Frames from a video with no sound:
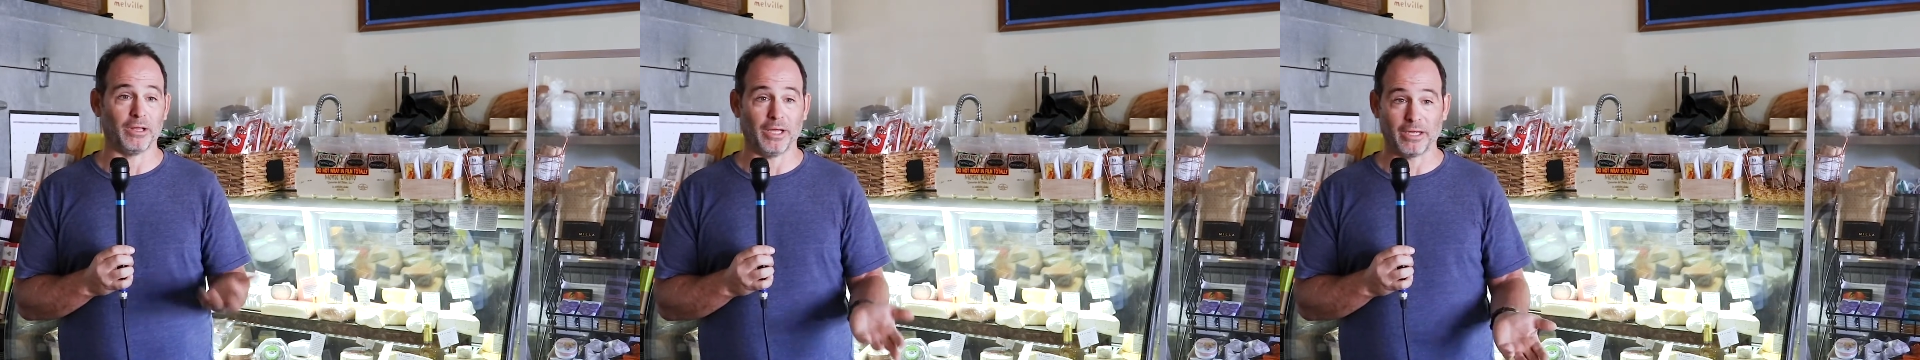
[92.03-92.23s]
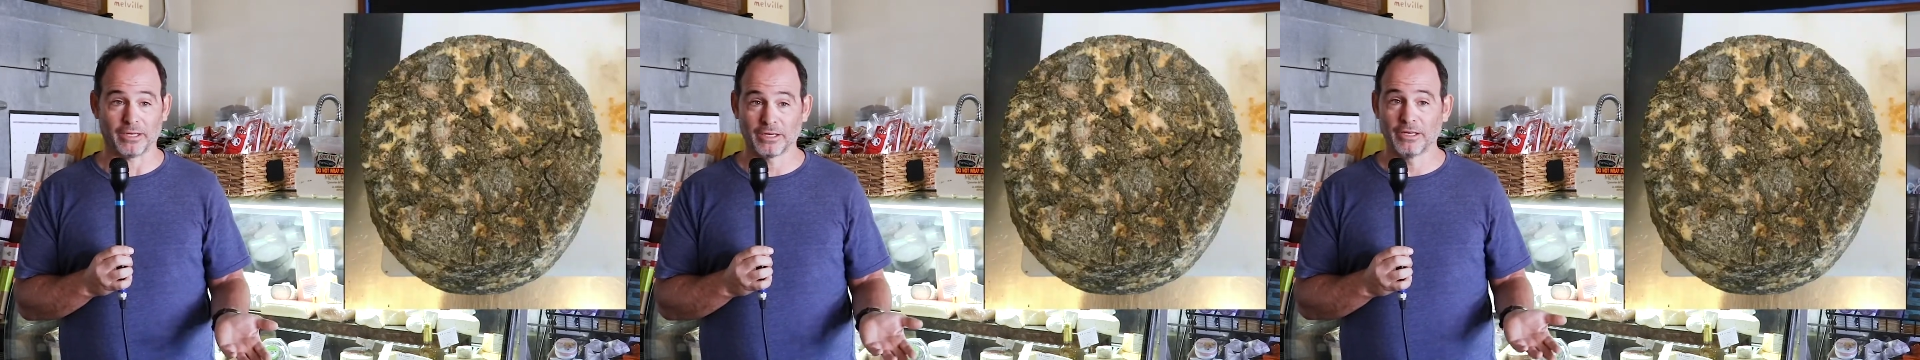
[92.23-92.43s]

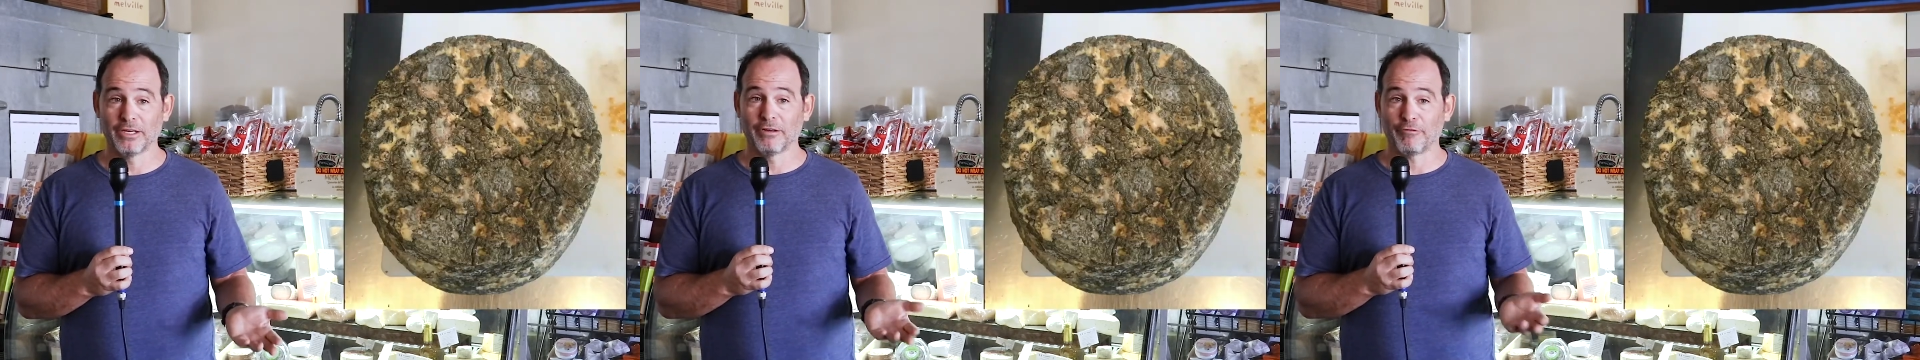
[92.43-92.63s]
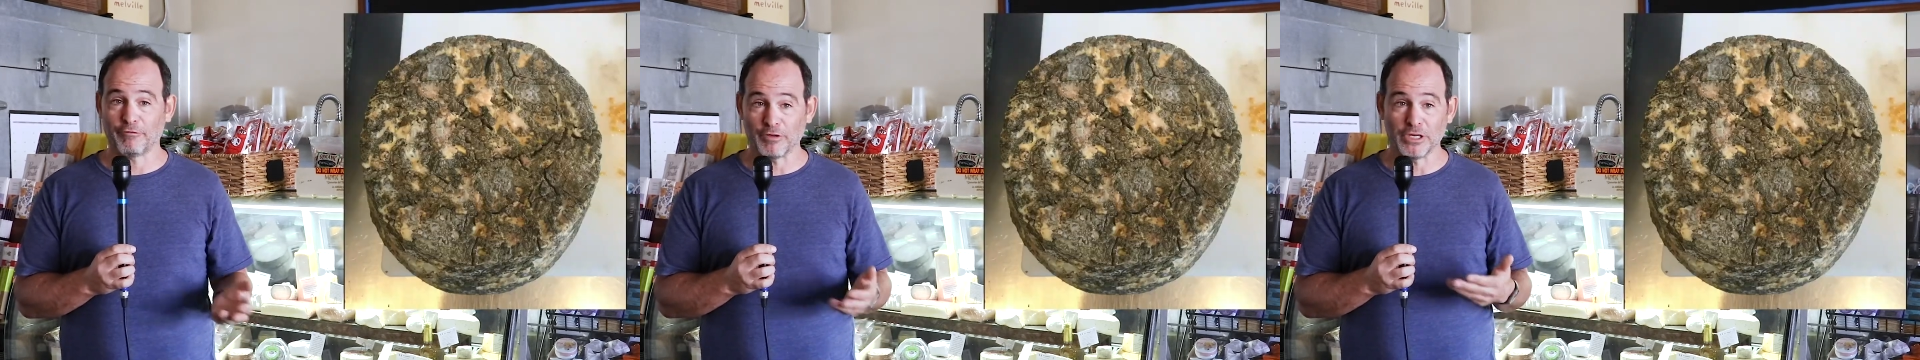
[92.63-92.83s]
like
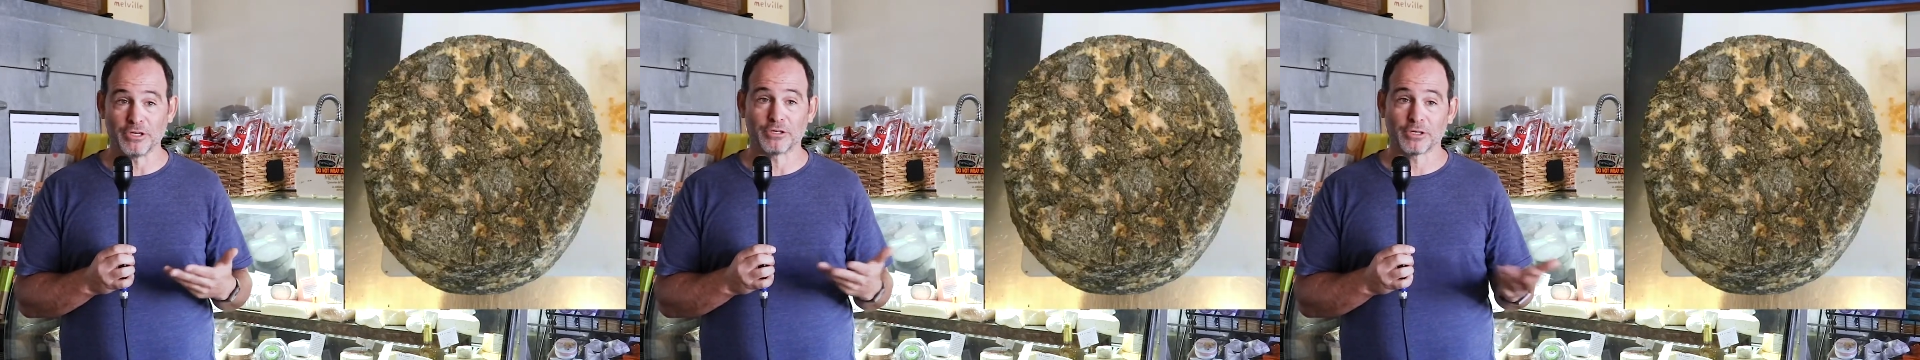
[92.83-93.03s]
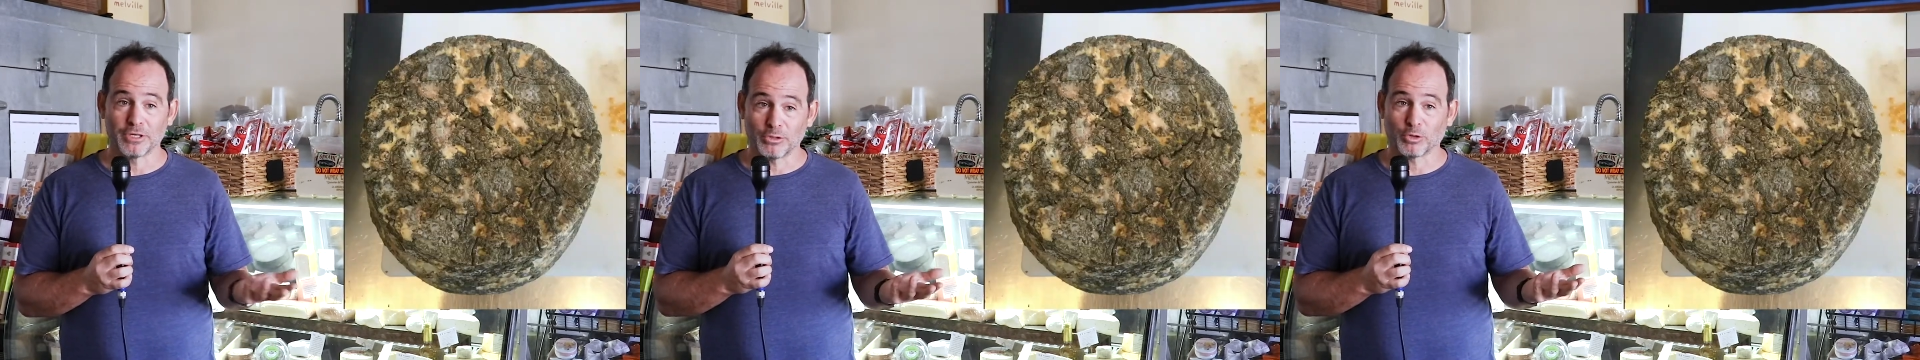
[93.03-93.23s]
feet
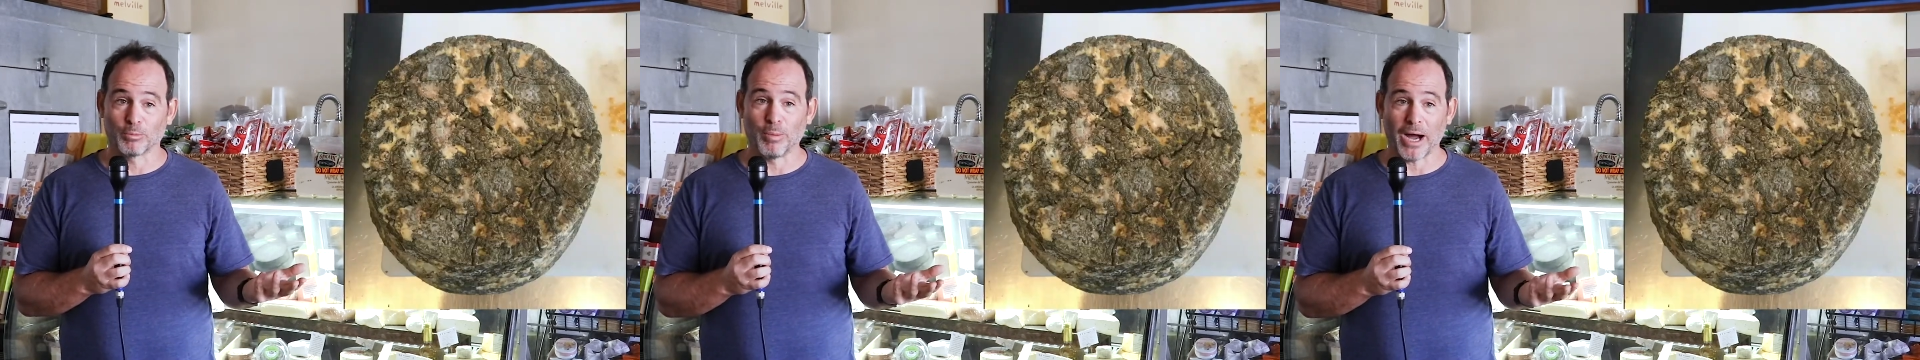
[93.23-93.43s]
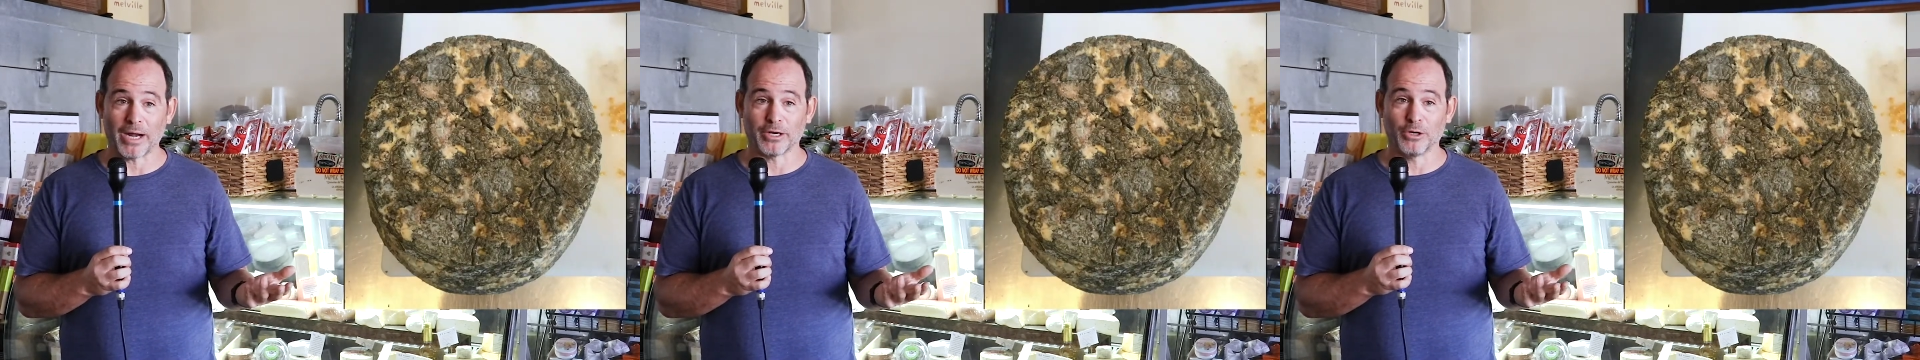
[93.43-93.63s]
or
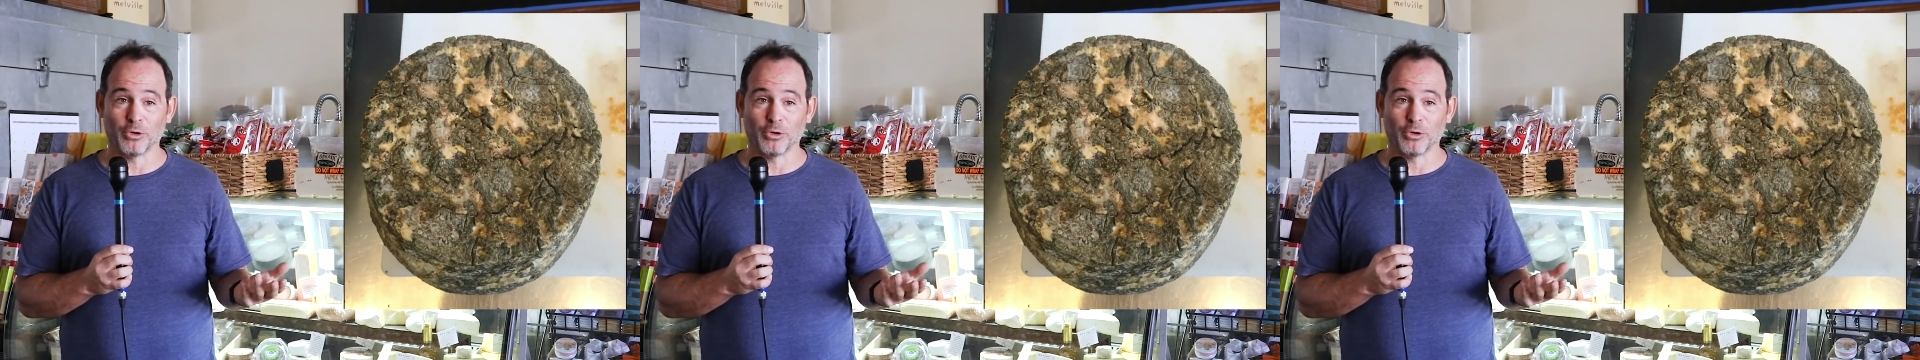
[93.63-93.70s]
body